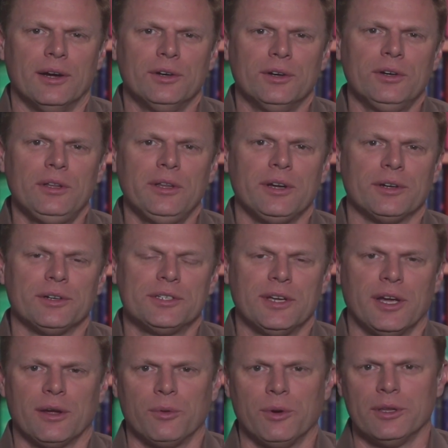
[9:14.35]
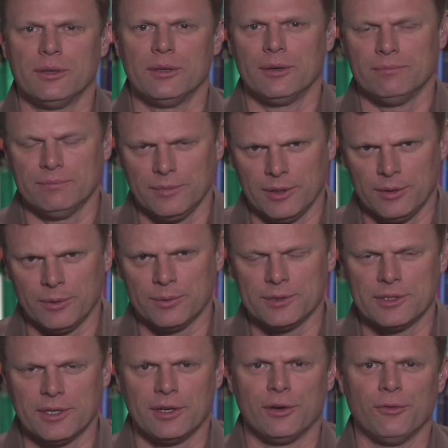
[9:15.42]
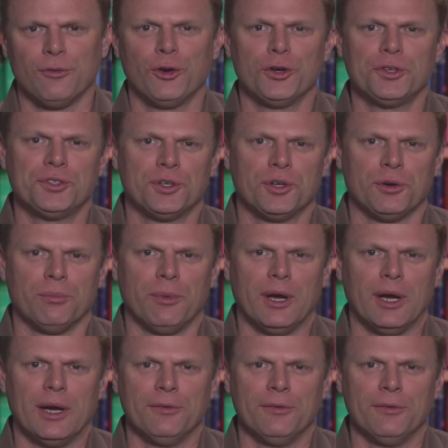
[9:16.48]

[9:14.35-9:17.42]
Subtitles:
earlier, Tsai Ing-wen, who was in her first term,